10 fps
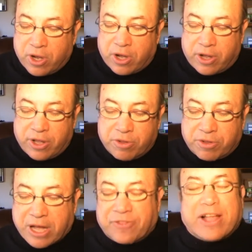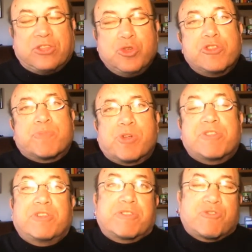is got that 2
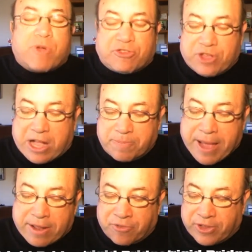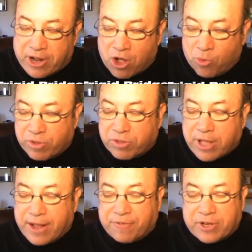sprints and a stretch out pattern that I always
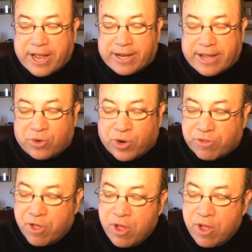like for Dan Hendricks.